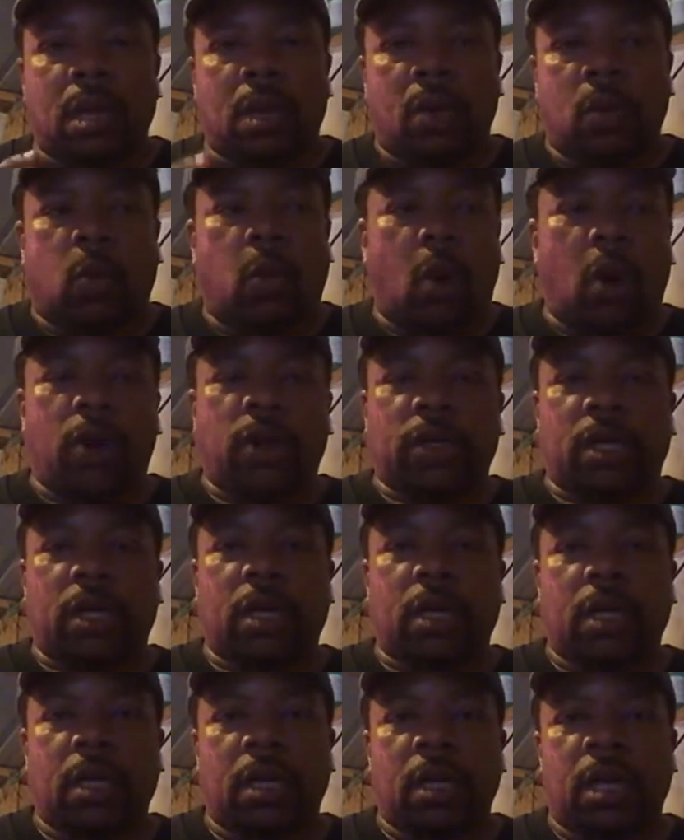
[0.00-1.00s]
Work
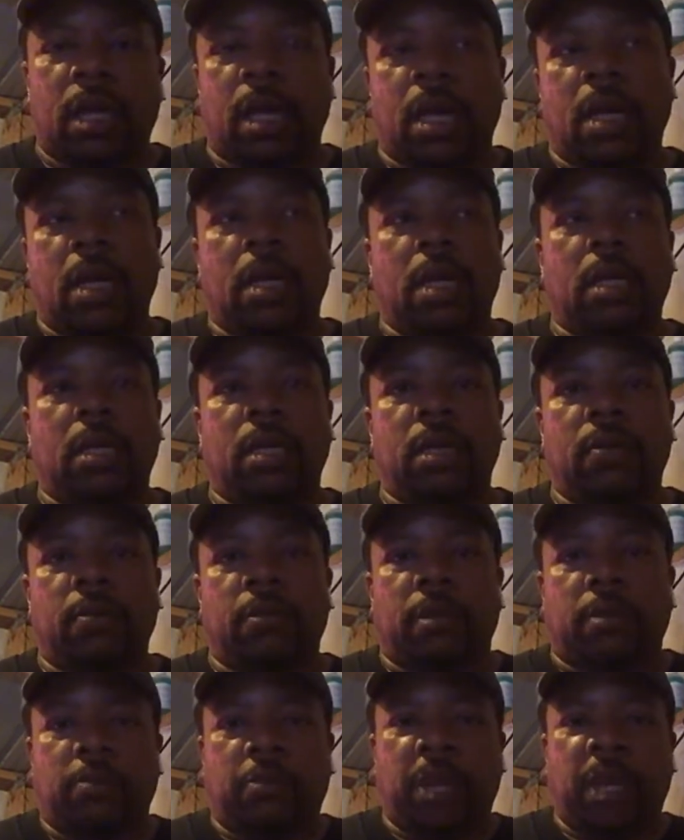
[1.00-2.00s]
and
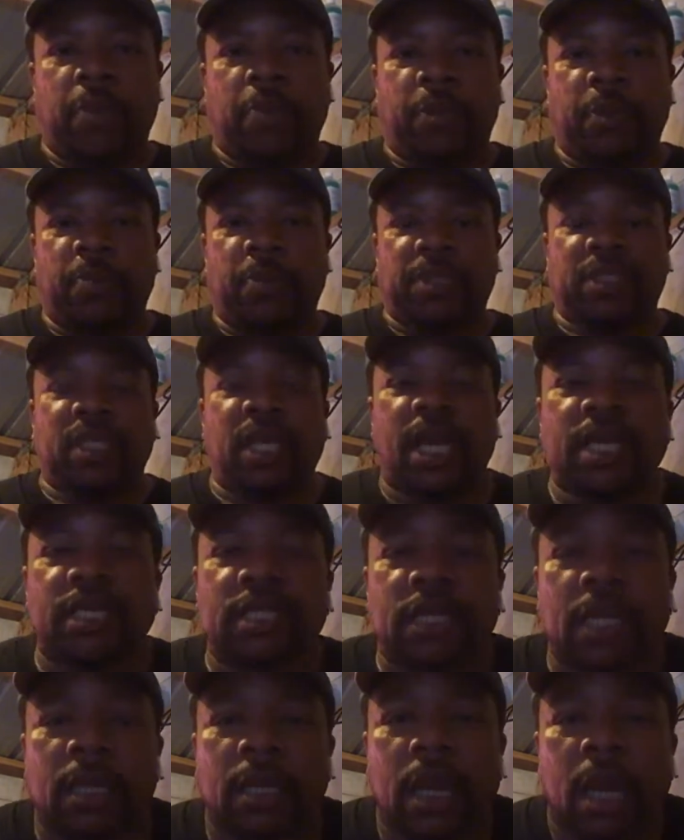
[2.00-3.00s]
people
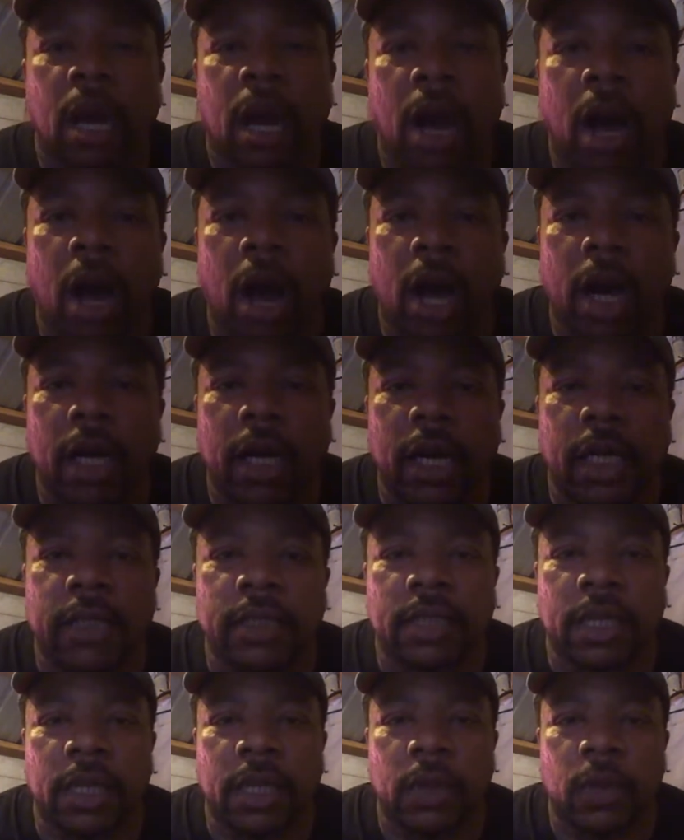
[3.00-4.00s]
protection, hog
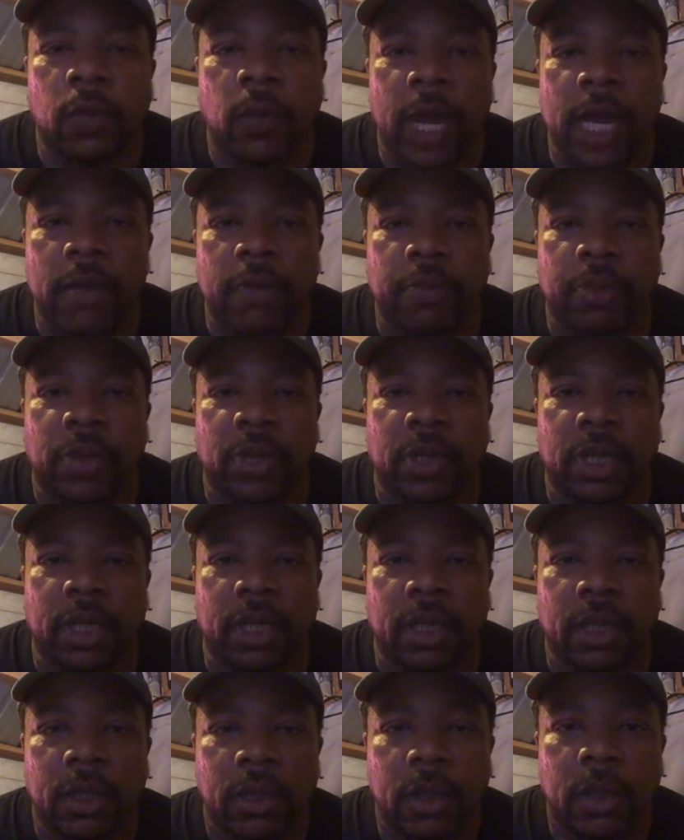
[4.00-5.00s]
hunting, weight pulling.
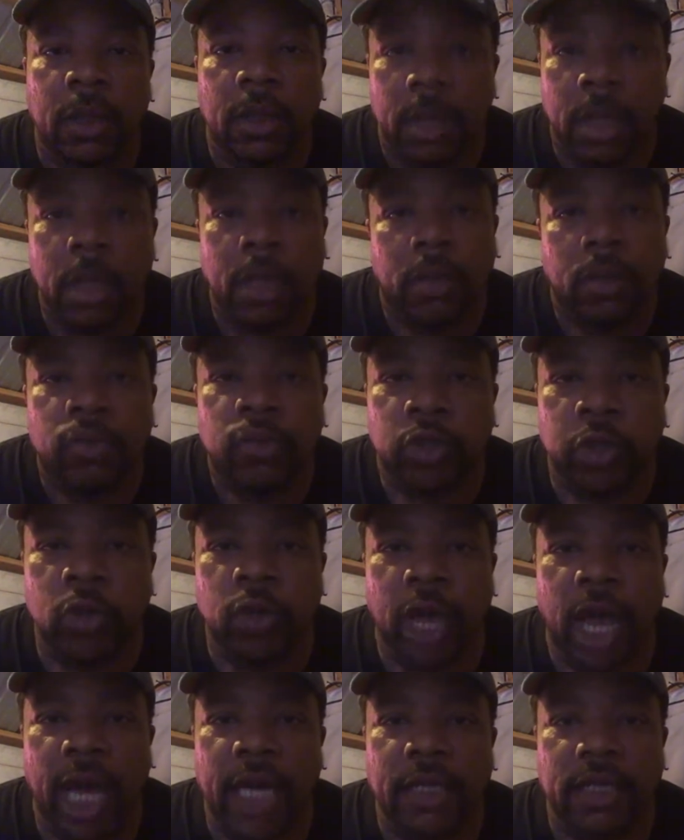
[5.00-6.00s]
True
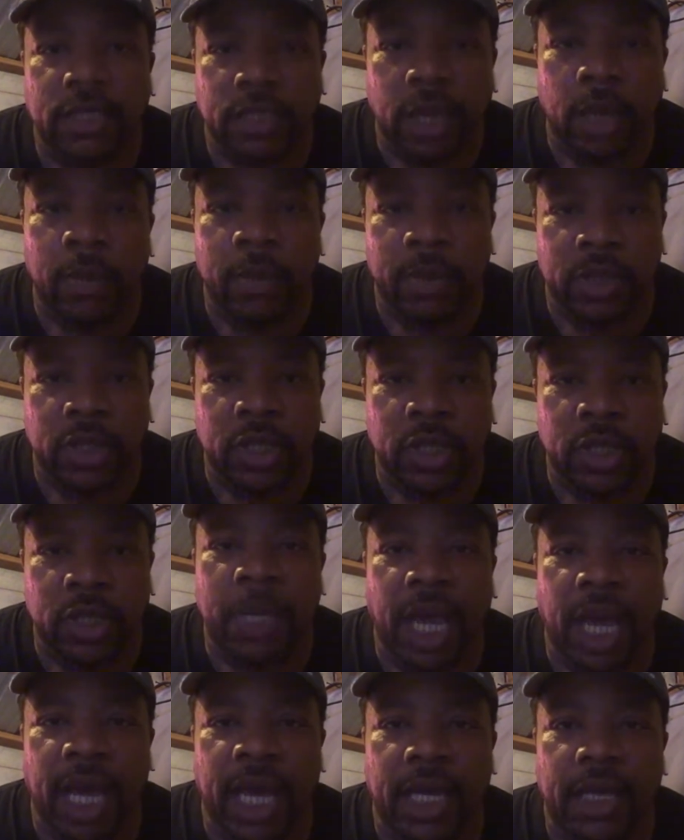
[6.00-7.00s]
that. Some
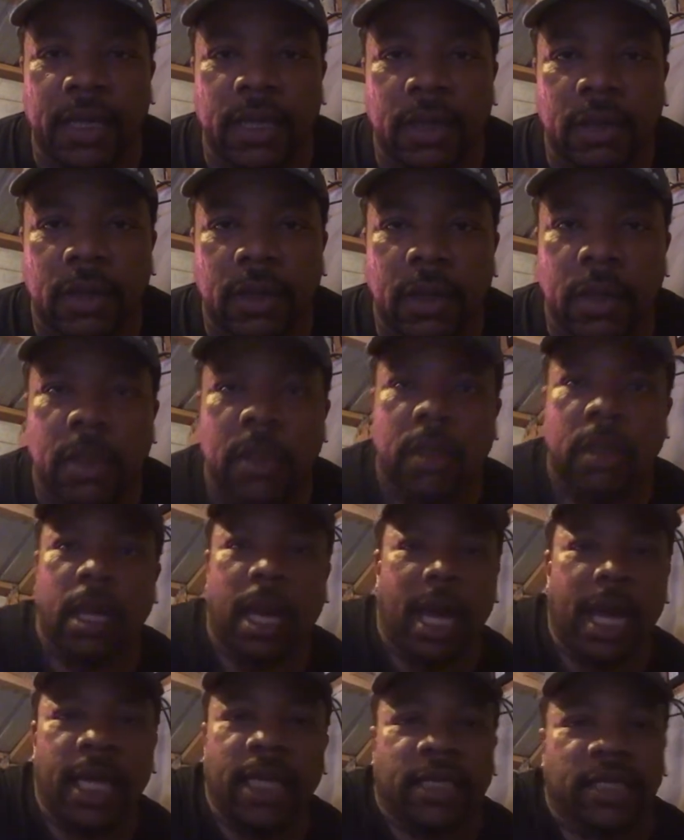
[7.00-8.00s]
can. I
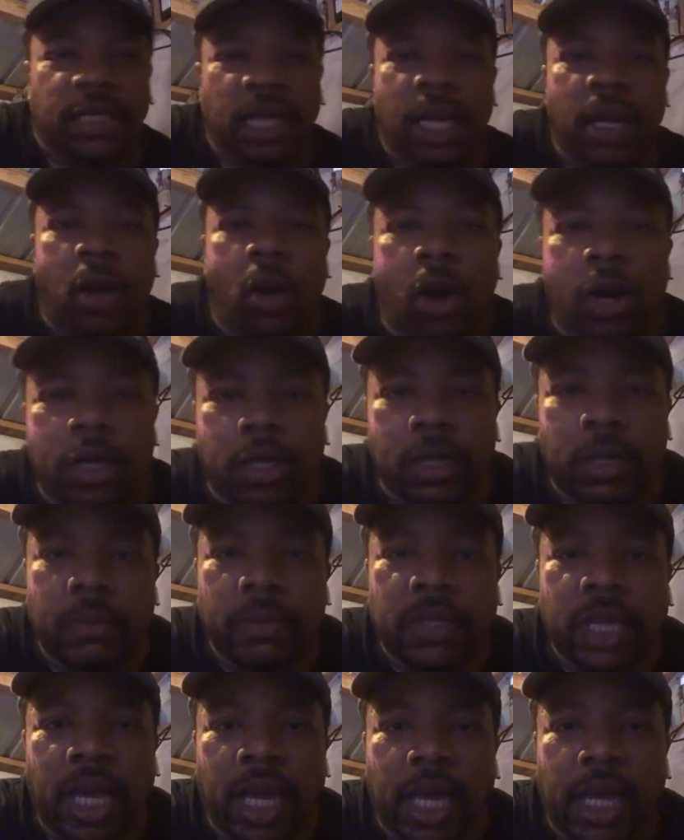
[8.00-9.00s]
ain't say all of them
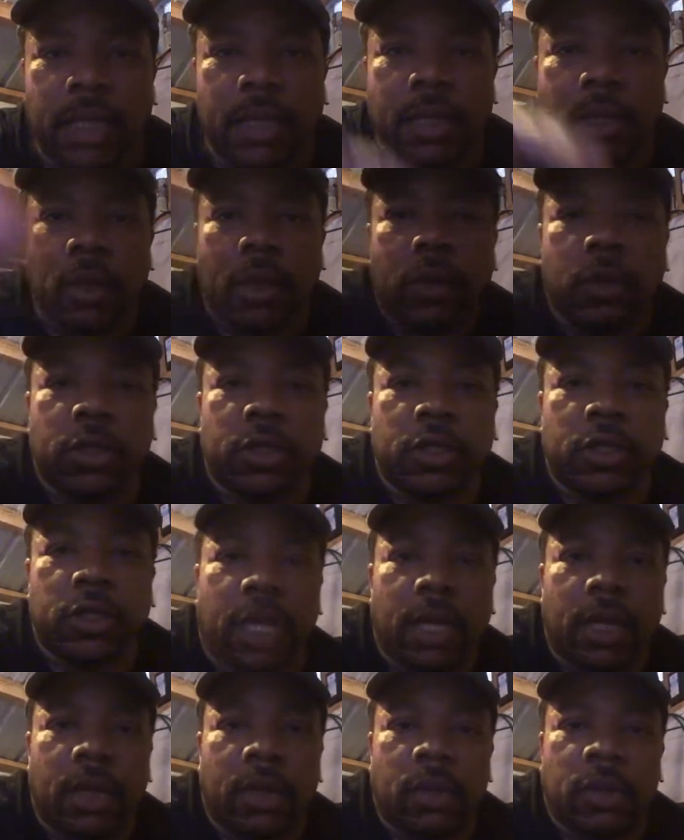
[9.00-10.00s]
can't. What'd you say?
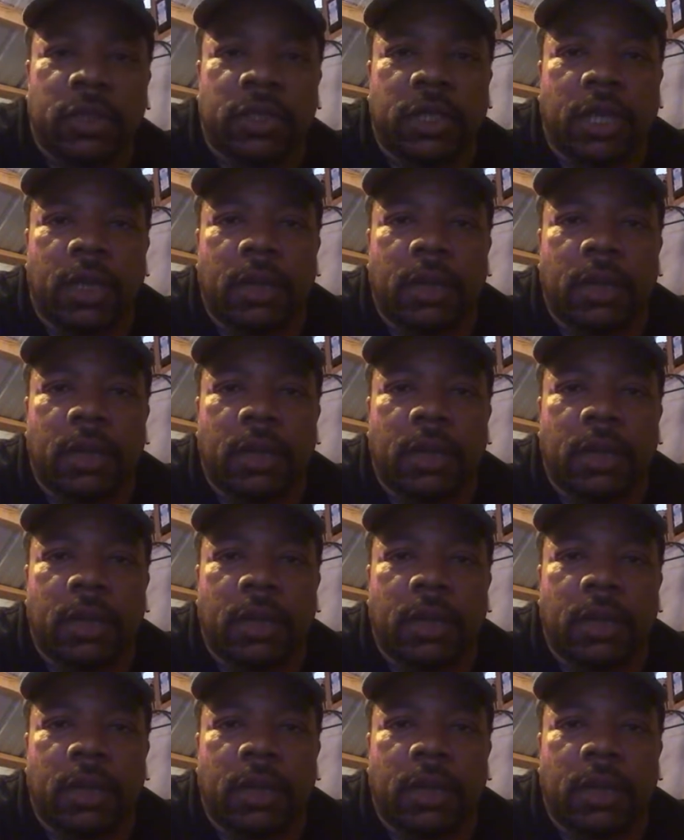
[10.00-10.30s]
What's up?